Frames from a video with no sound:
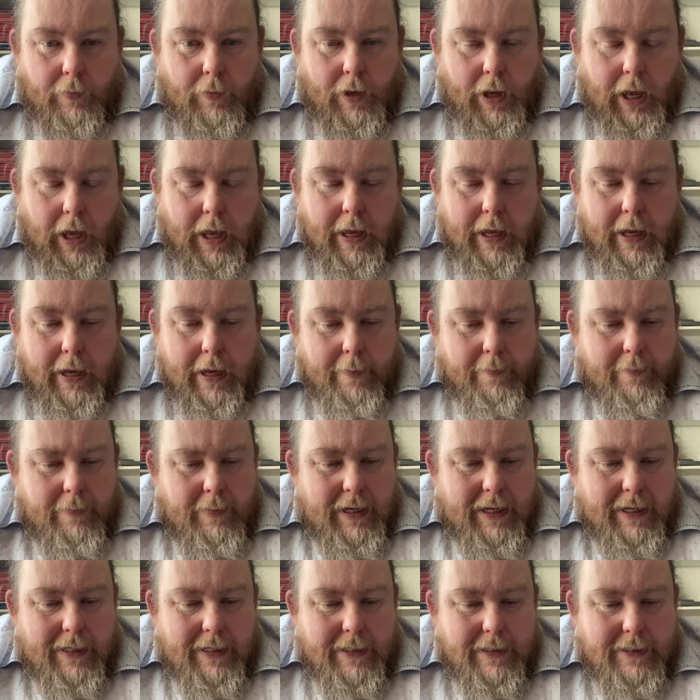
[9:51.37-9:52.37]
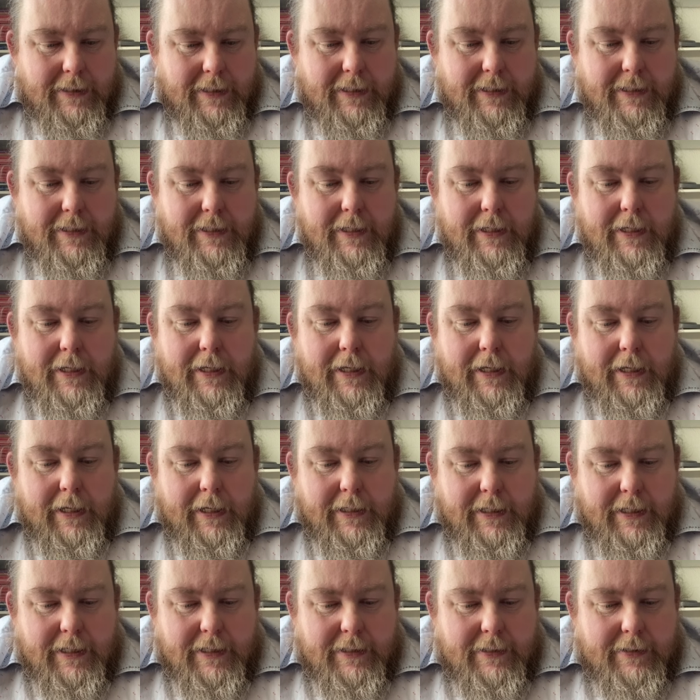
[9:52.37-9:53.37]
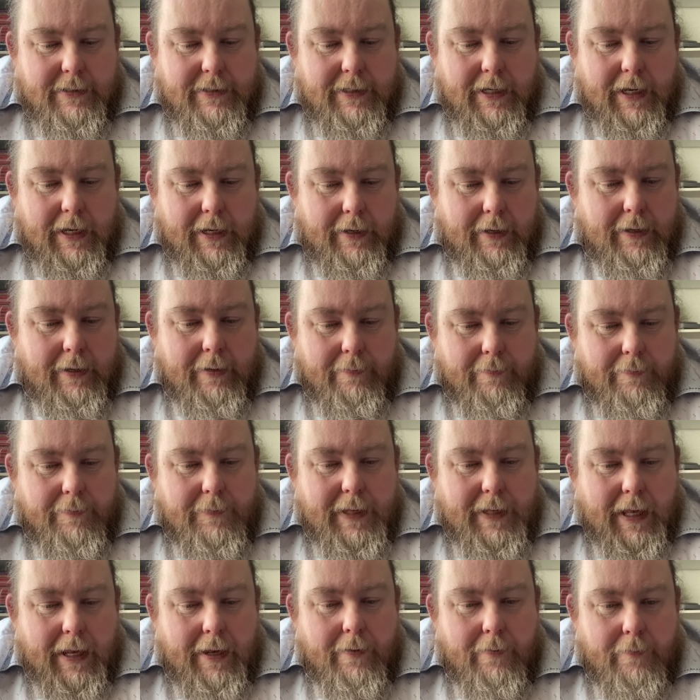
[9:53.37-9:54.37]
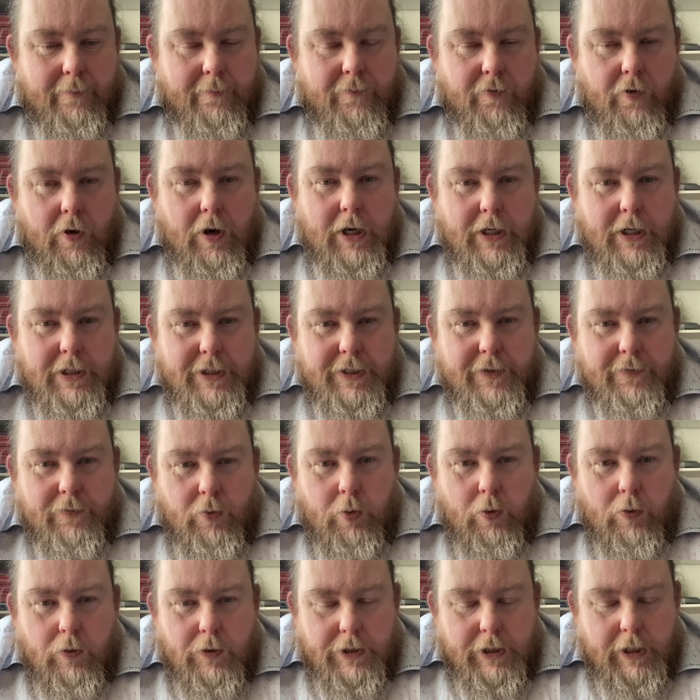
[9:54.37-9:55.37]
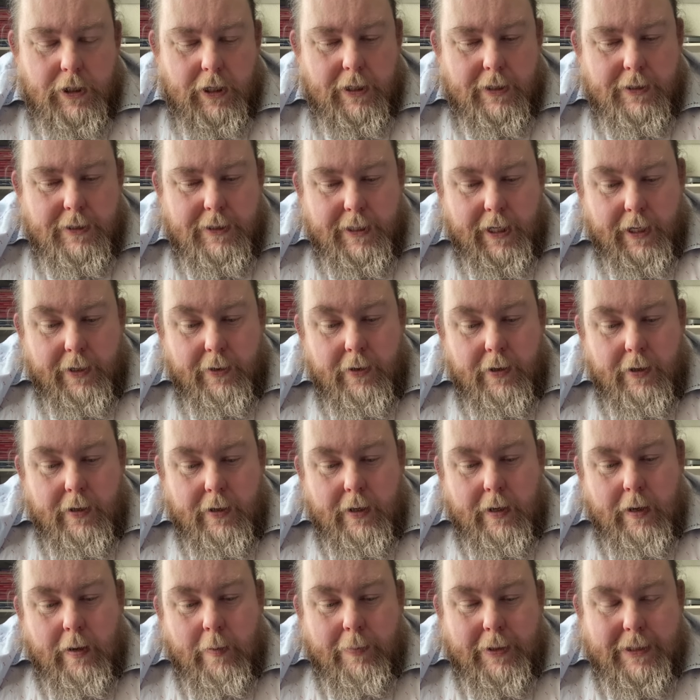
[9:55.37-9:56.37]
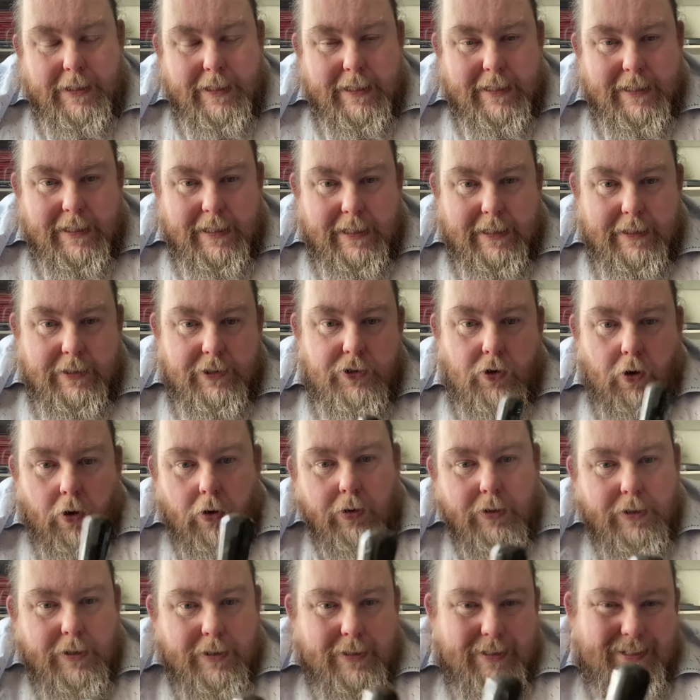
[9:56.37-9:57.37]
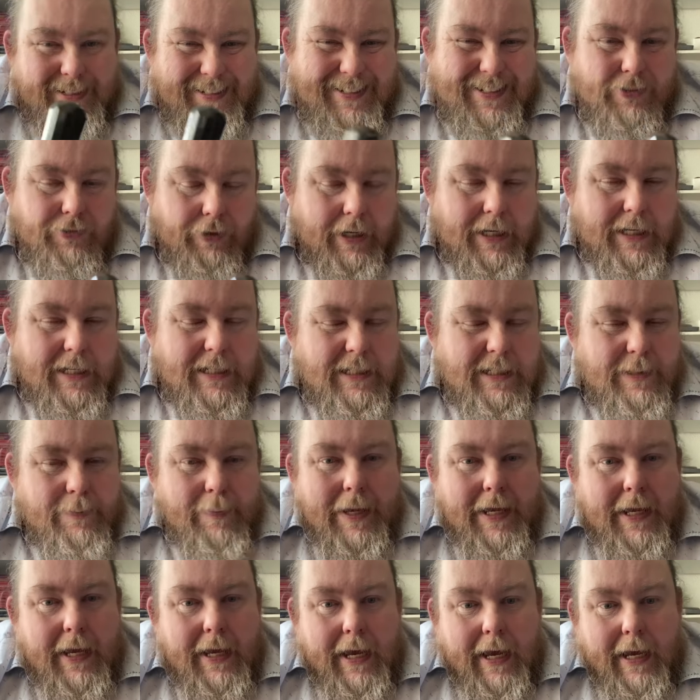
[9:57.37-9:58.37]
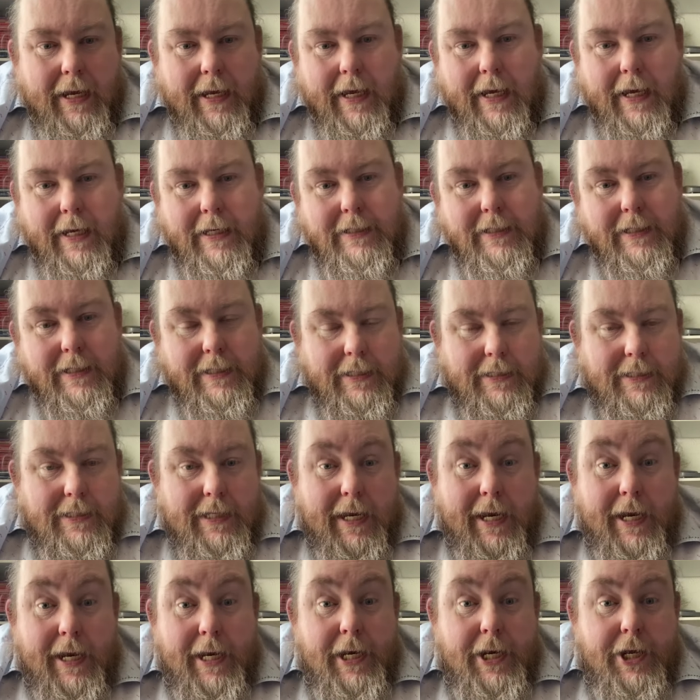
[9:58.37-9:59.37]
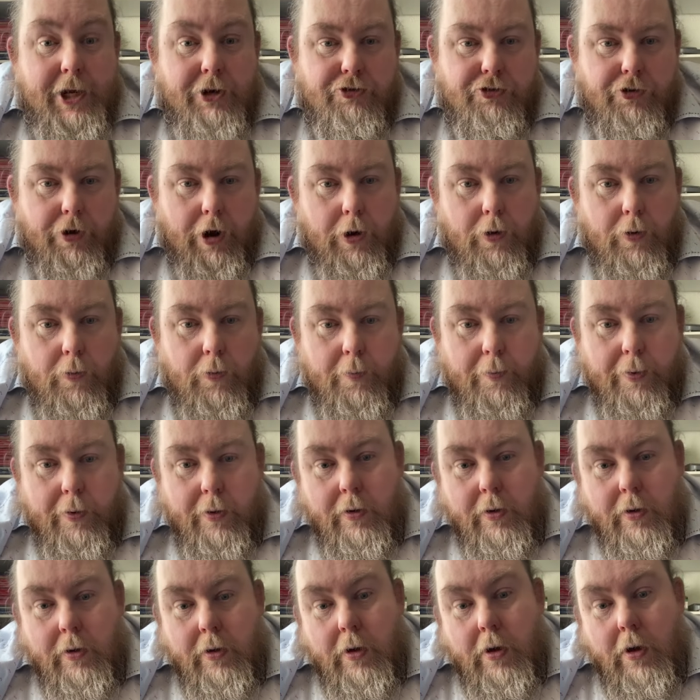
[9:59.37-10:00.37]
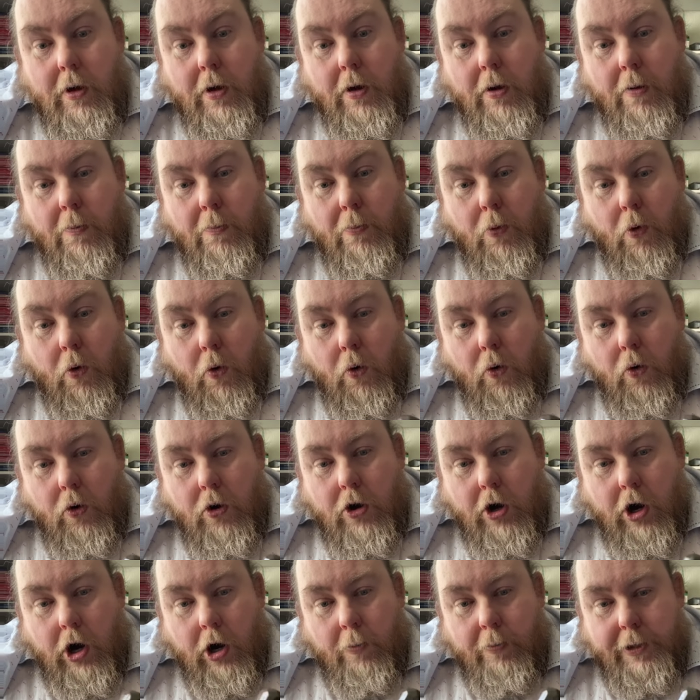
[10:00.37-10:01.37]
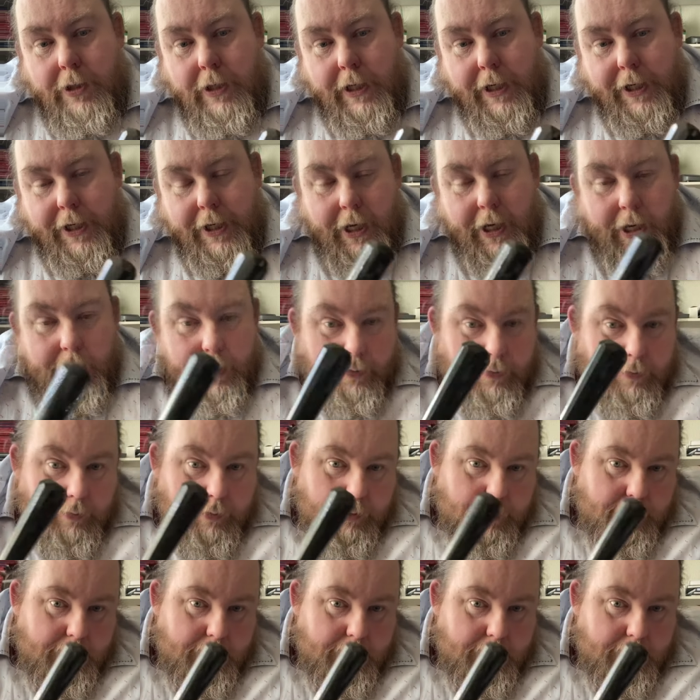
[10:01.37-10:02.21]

and it is that variety of quartz hardstone, but it is not, strictly speaking, agate. It is heliotrope, more commonly known